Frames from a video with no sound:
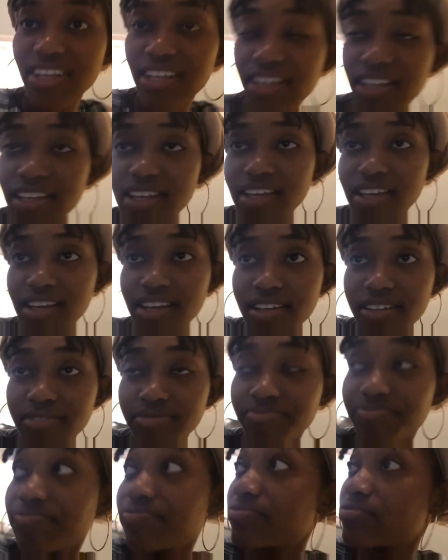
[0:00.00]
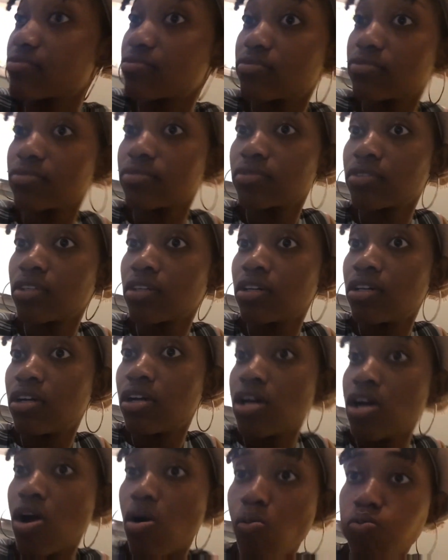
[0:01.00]
The internet service, the contract
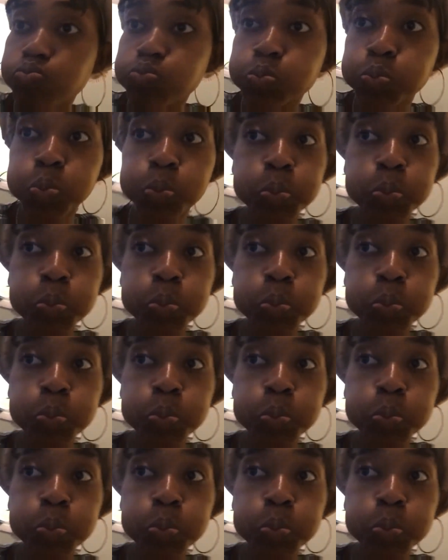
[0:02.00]
was shut down, but the